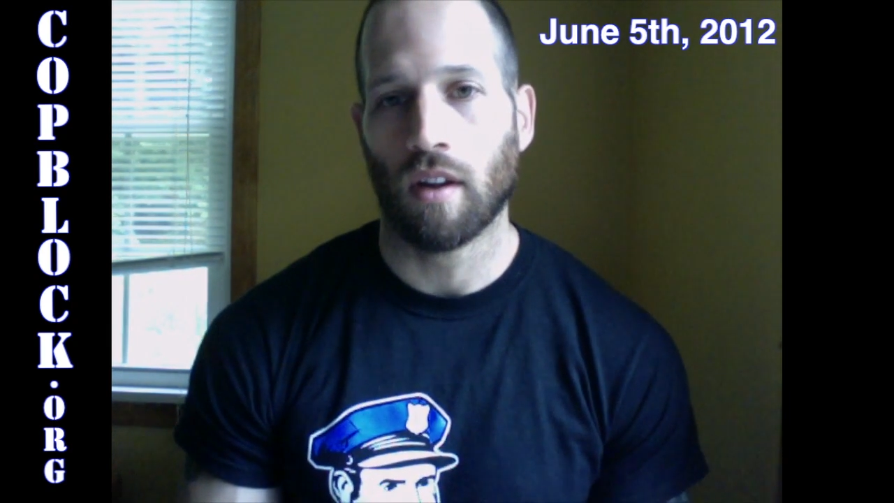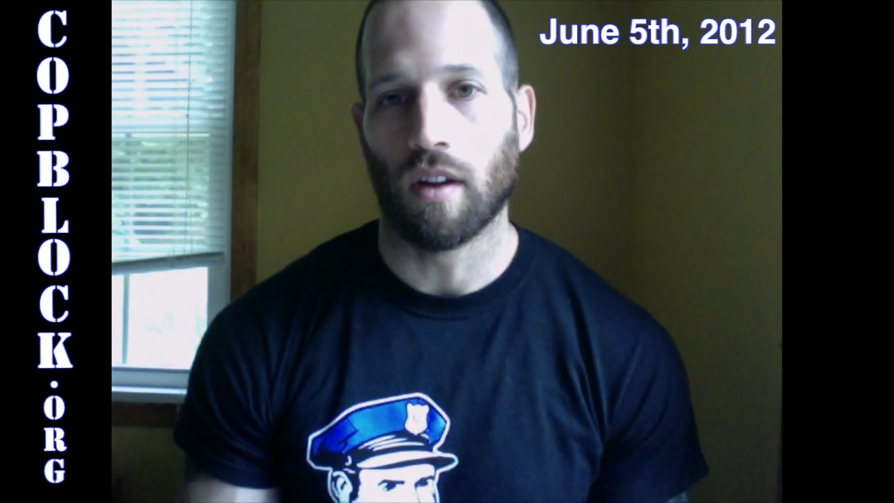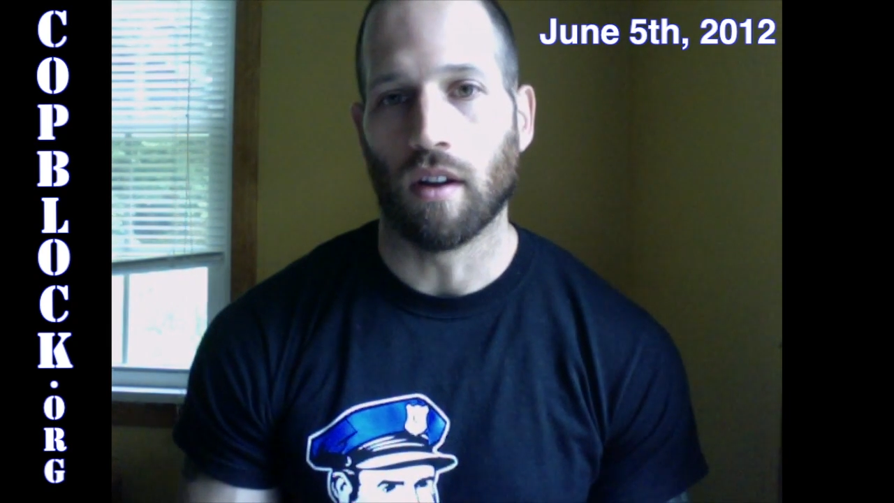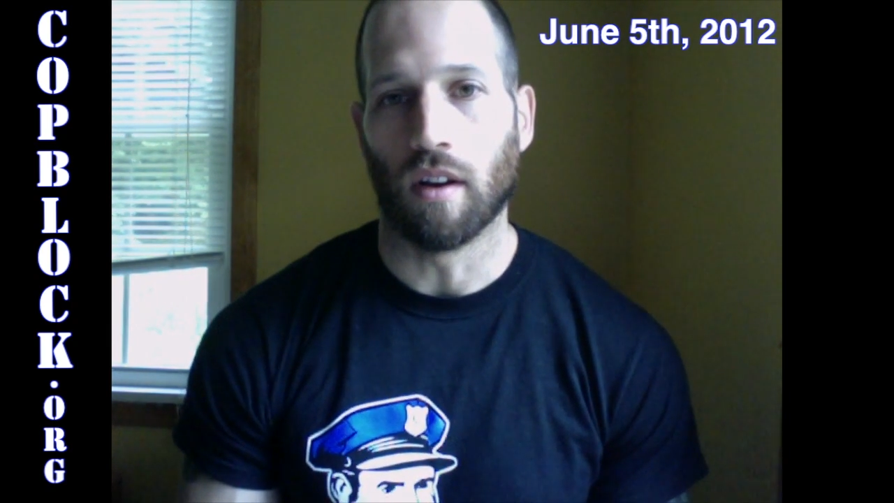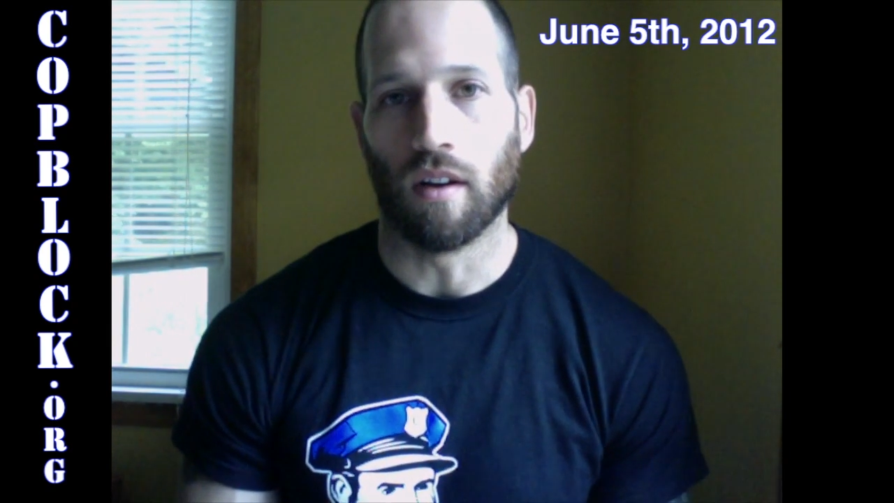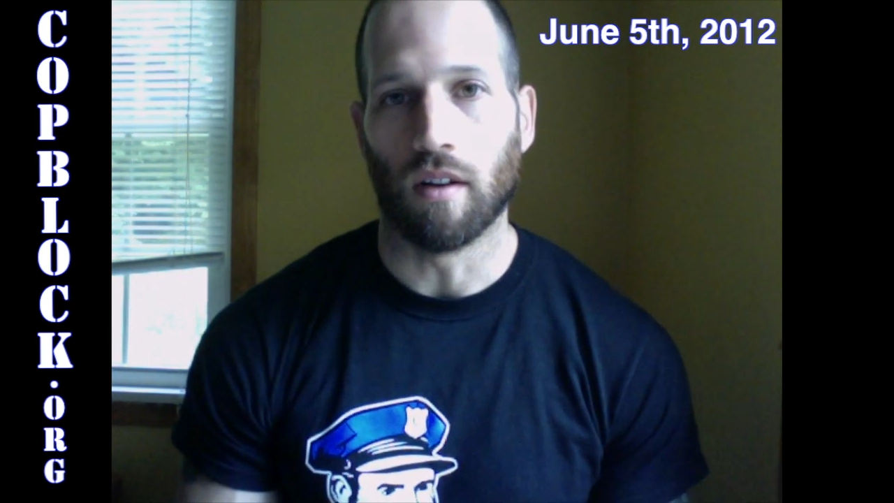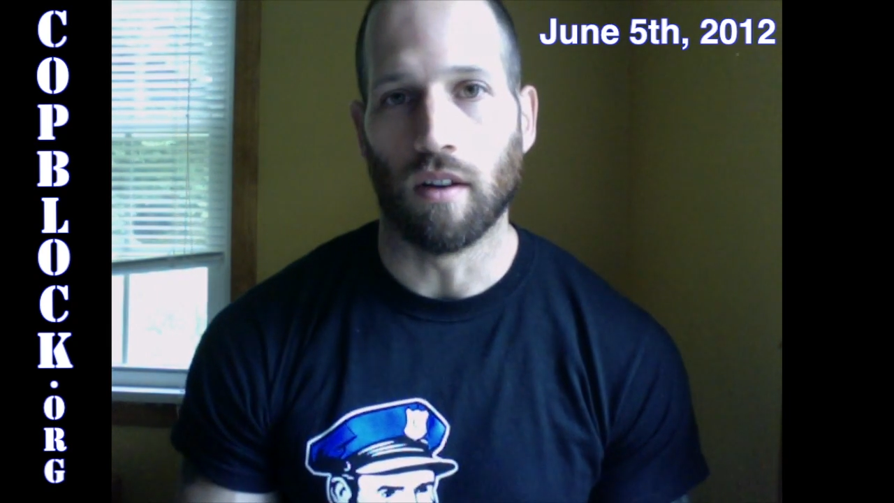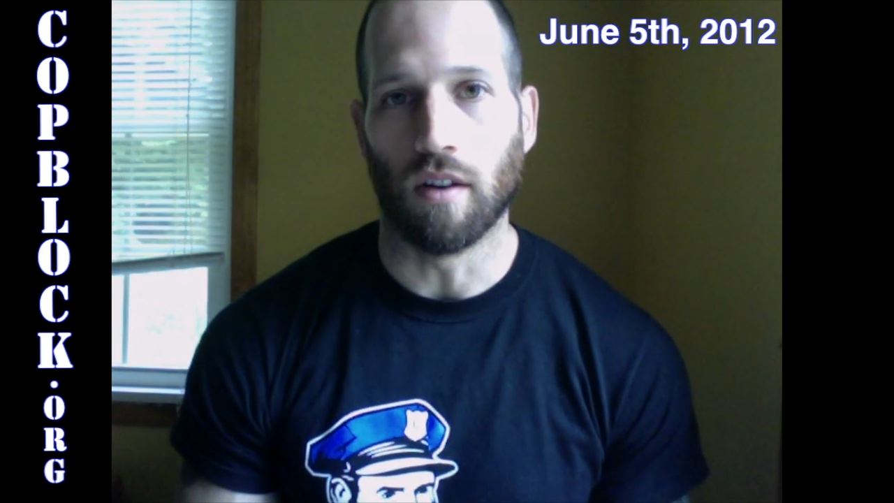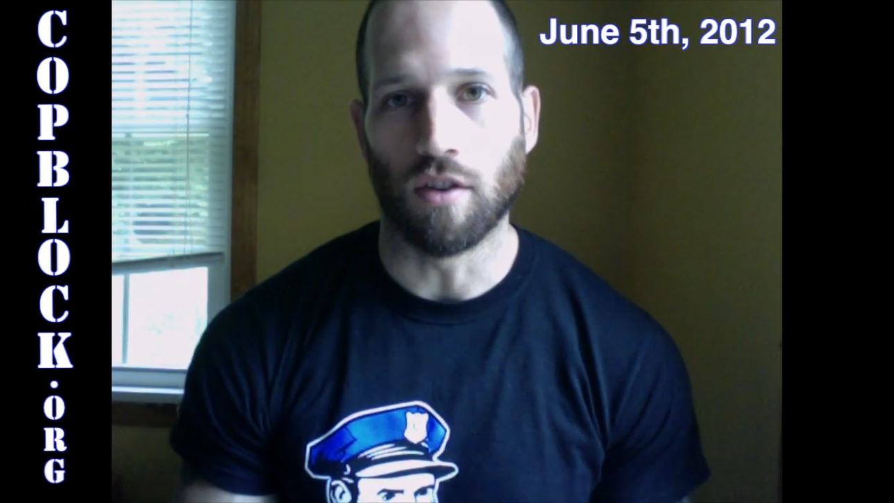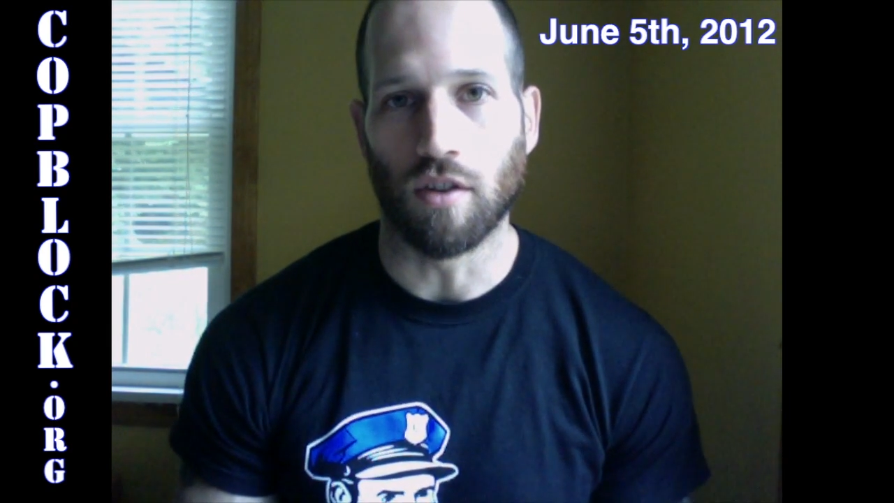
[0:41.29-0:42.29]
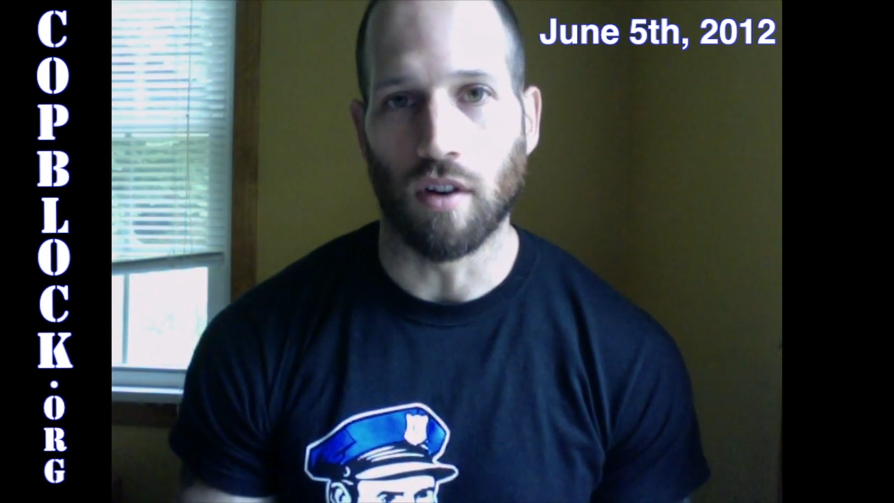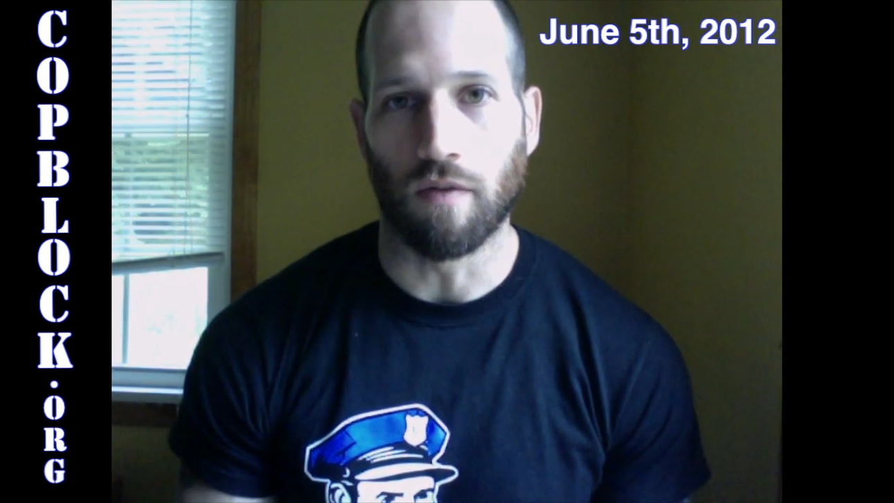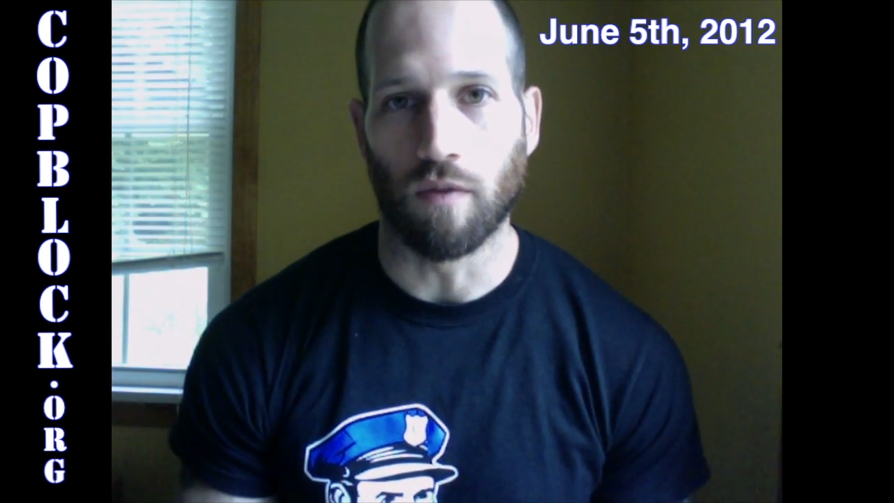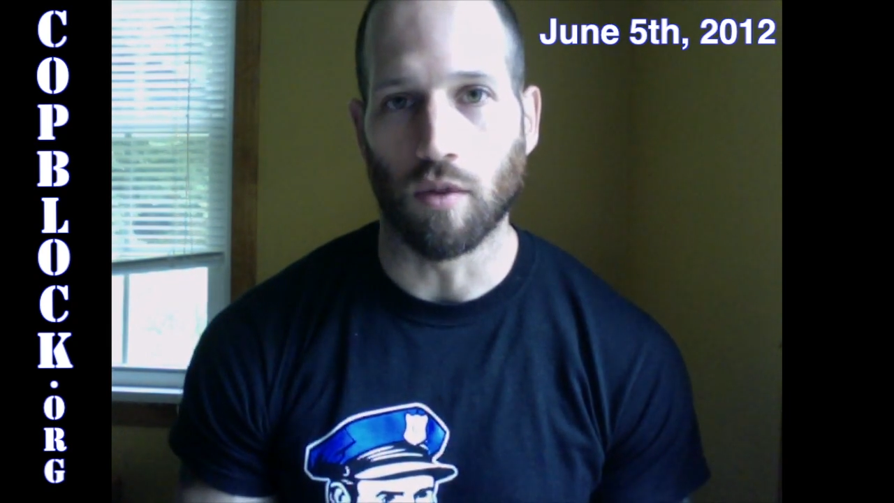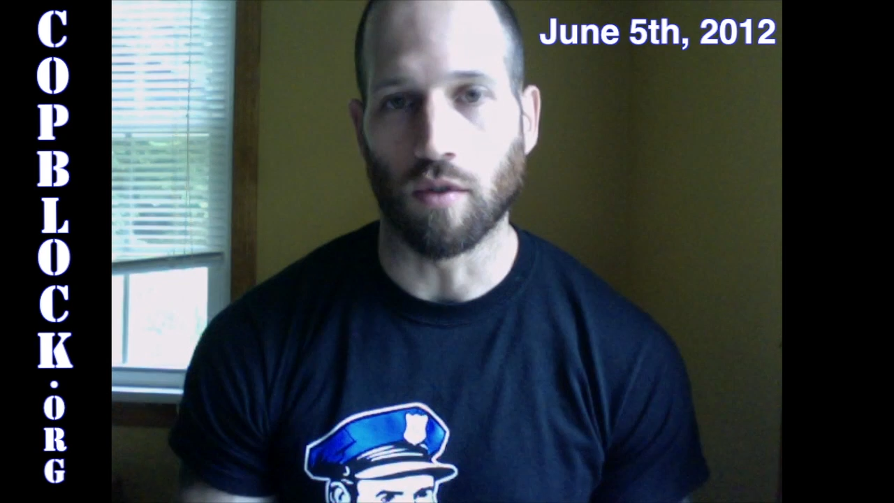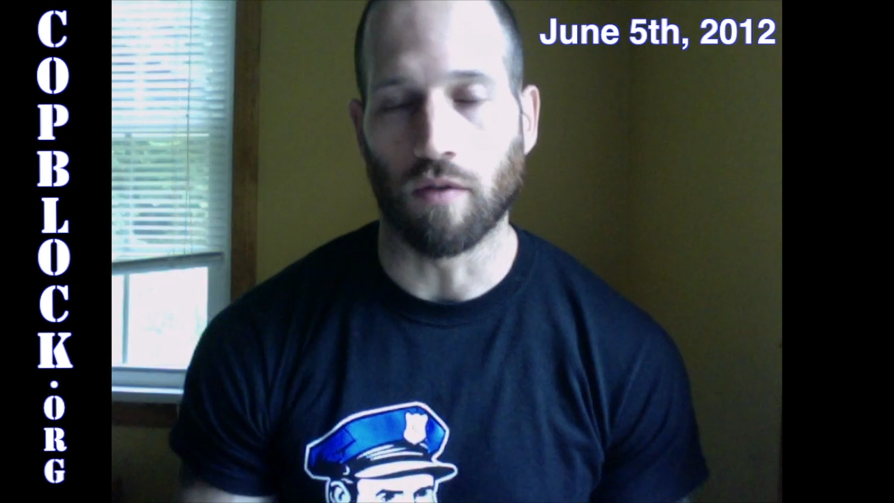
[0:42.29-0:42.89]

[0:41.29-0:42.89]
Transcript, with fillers: uh, initiate force or